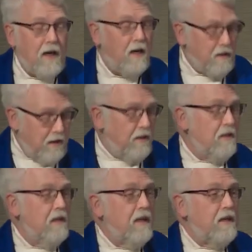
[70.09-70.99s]

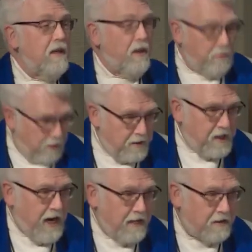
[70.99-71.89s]
alert,
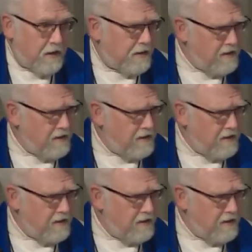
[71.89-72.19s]
enthusiastic?